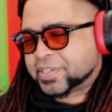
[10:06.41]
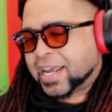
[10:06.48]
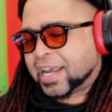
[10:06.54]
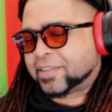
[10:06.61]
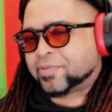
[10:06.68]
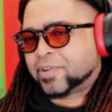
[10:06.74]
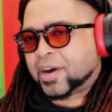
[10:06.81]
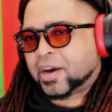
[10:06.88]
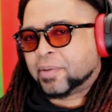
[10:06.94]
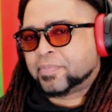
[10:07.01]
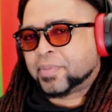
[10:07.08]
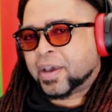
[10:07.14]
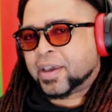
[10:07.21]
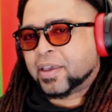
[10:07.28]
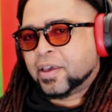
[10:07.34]
That's why. I'm
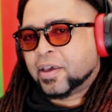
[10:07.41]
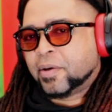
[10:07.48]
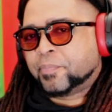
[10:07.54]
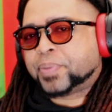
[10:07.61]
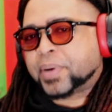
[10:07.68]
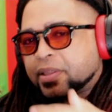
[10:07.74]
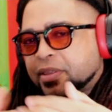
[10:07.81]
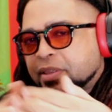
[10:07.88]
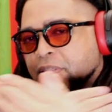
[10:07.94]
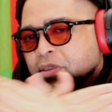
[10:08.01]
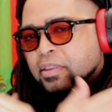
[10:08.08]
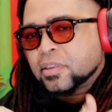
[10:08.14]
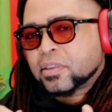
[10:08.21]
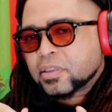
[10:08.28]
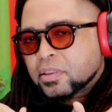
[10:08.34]
like, but
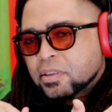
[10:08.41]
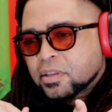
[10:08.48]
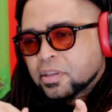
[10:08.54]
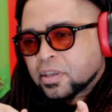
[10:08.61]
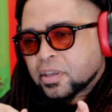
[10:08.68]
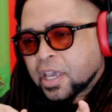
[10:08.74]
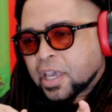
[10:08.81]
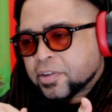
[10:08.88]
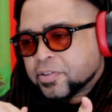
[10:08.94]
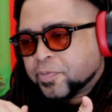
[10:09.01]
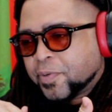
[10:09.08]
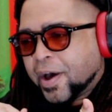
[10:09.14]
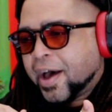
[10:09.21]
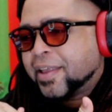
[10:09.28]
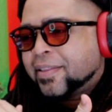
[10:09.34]
guess
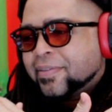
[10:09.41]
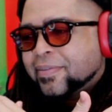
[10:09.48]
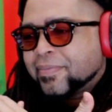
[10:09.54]
what?